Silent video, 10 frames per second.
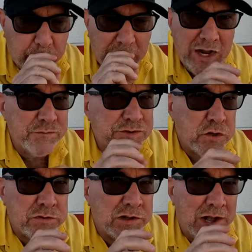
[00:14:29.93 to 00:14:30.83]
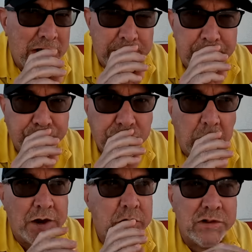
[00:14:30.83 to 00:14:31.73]
I'm so glad
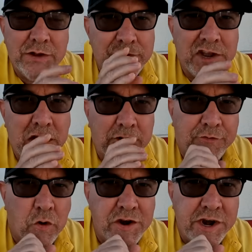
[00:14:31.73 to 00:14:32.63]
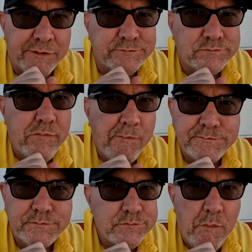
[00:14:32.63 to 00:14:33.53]
I don't live in California. Please,
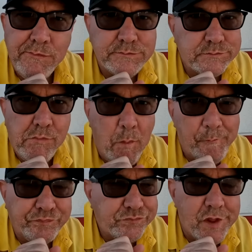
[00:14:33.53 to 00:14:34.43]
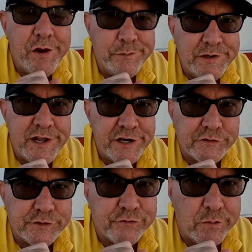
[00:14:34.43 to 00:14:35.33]
97. It'd be
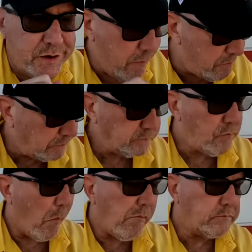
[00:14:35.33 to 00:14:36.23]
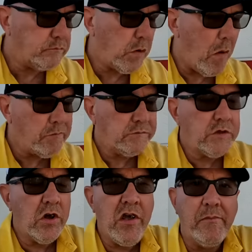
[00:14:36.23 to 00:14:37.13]
dangerous for me.
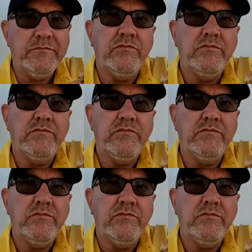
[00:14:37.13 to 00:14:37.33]
Look at it.